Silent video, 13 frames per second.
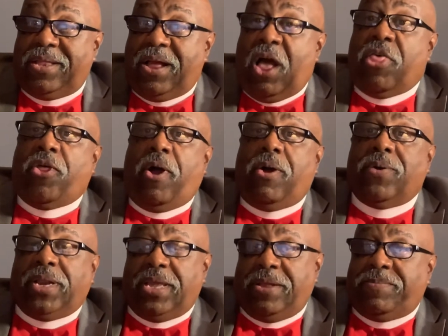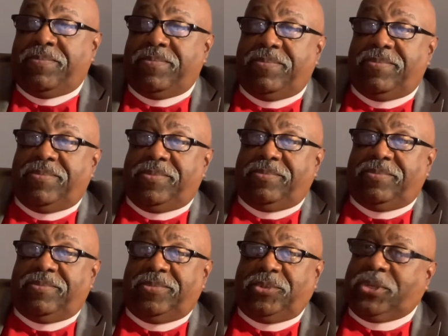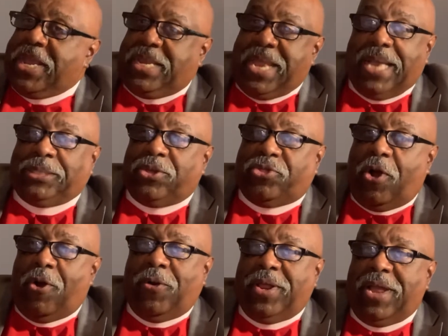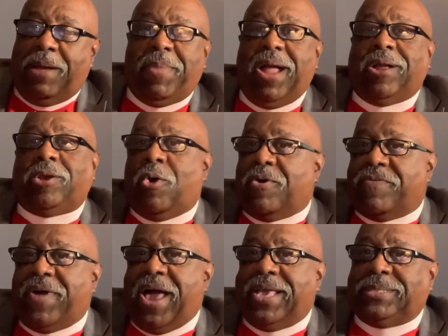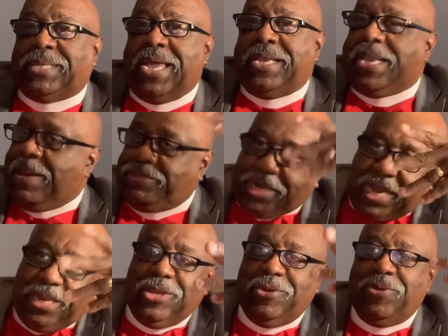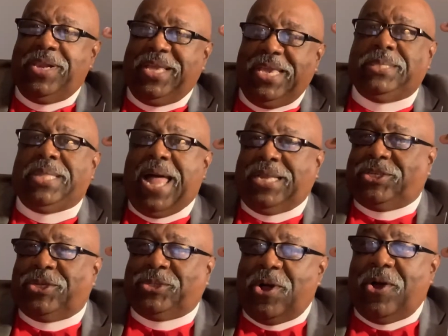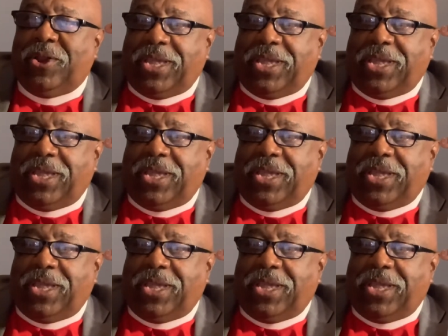authority. Satan has authority. I'm not glorifying Satan. I'm telling you, he's not just on a